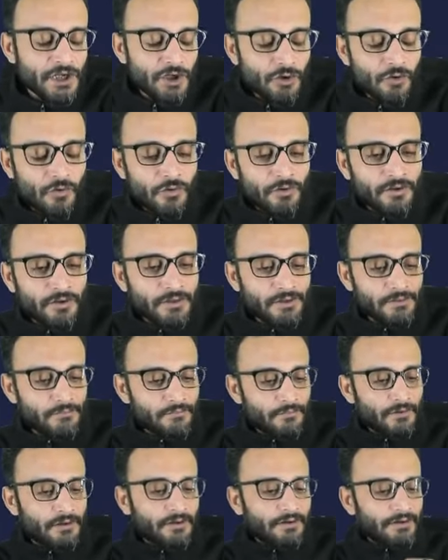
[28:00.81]
You
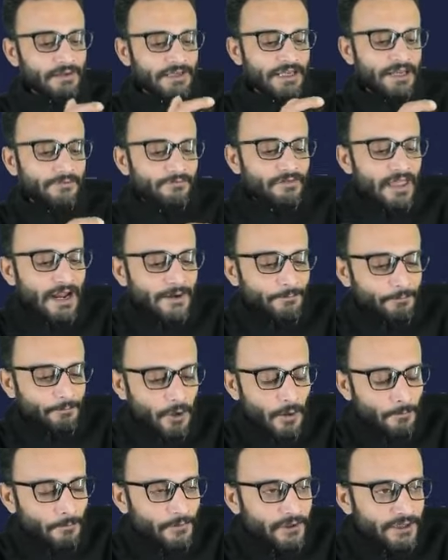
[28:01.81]
give that
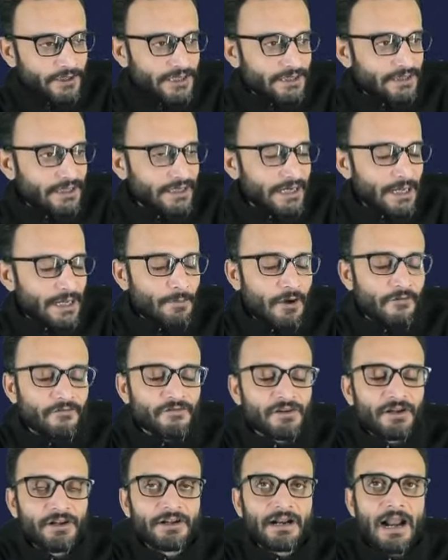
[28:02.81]
property in the name
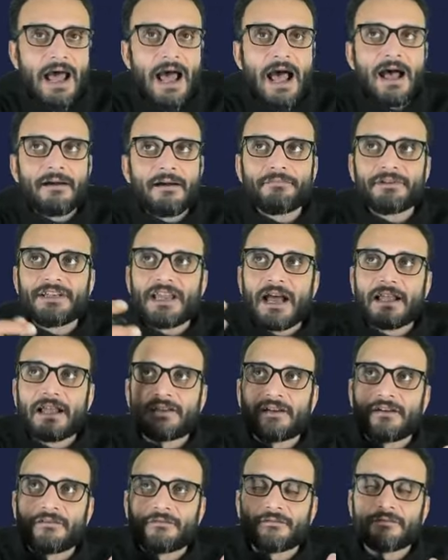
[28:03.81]
of Ram
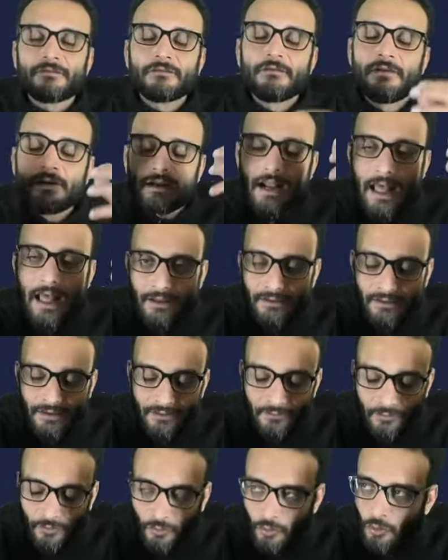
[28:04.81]
Yadav.
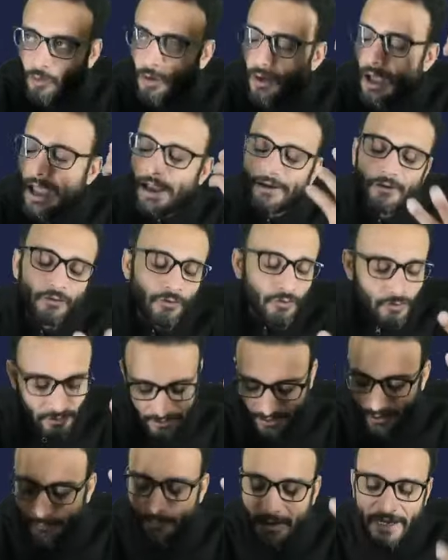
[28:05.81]
I don't know,
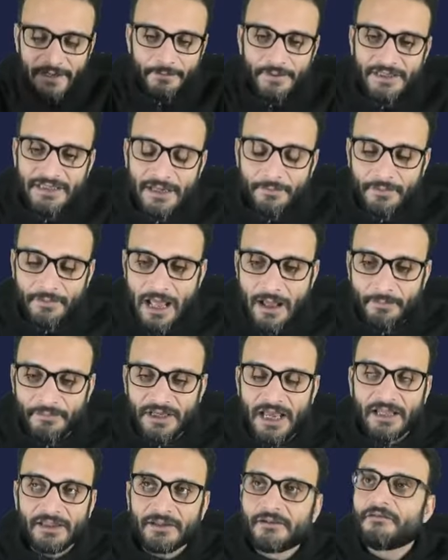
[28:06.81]
there might be some
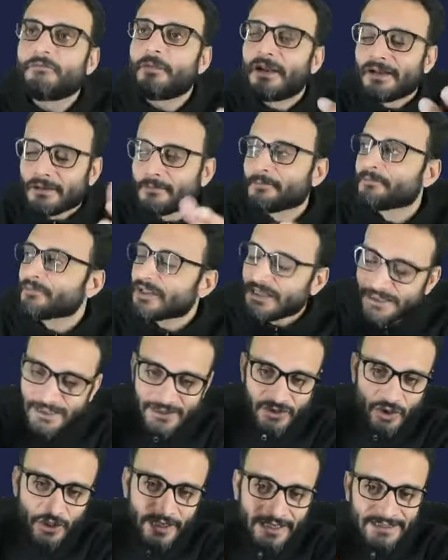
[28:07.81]
Ram Yadav, but he
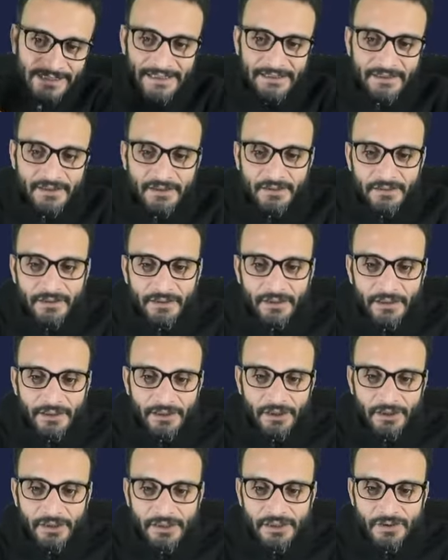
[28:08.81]
does not exist
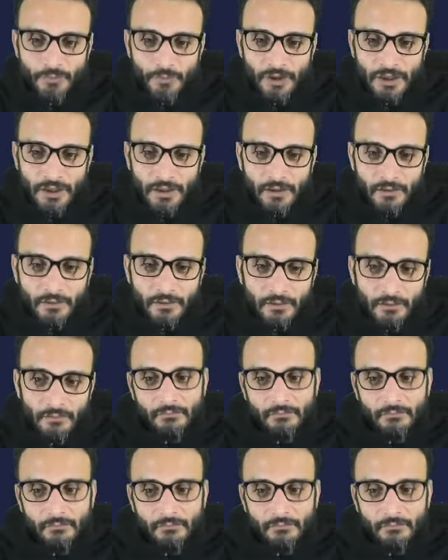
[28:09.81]
in this world.